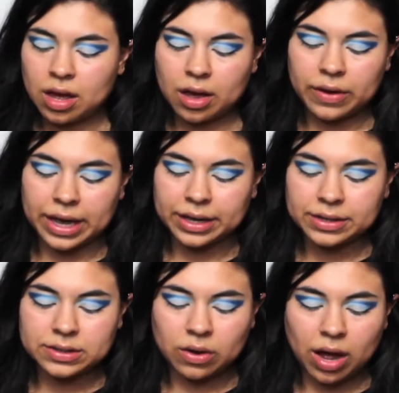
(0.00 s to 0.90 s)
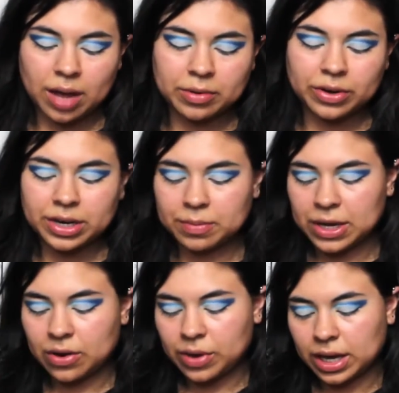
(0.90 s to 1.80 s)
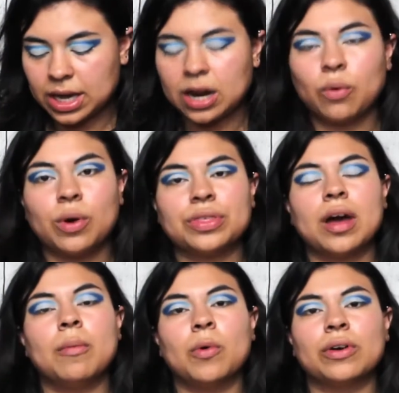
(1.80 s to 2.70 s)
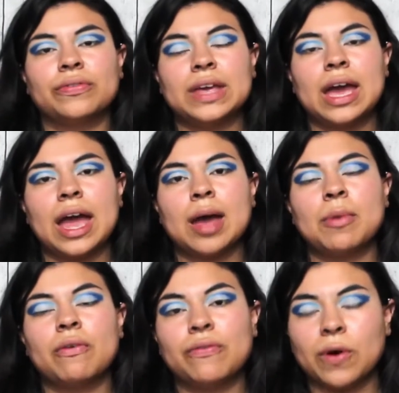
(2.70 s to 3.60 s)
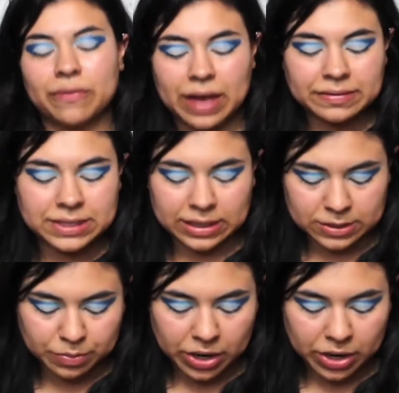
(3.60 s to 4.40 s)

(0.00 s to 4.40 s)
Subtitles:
Okay, so I'm going to be going in with a Morphe M456